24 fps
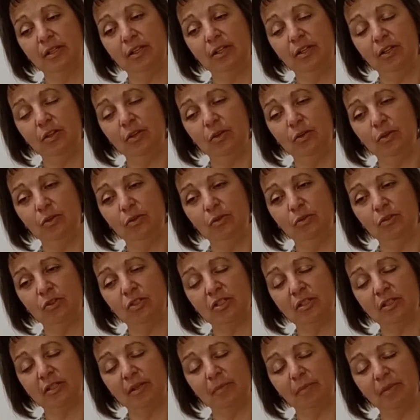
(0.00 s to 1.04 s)

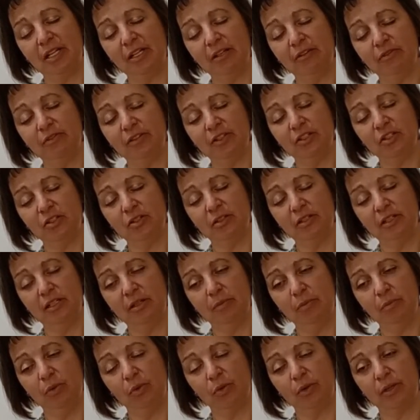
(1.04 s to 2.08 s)
hugely beneficial and
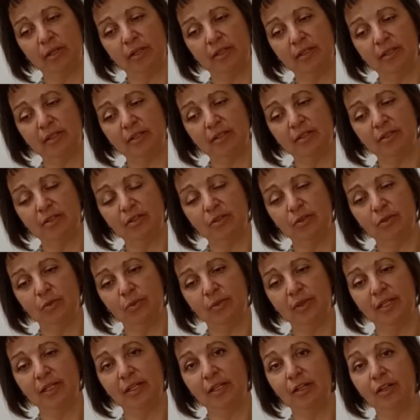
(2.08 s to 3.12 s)
important to
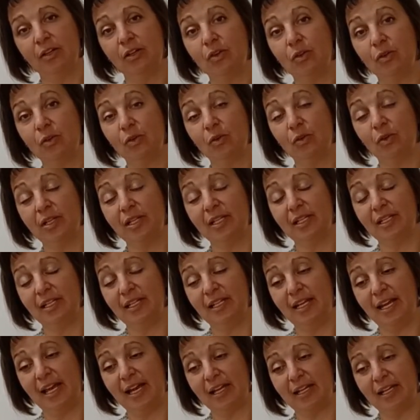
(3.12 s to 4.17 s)
good
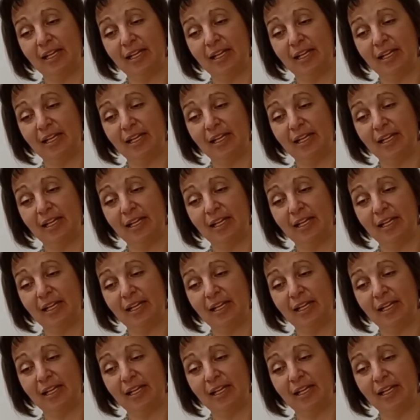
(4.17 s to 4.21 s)
neck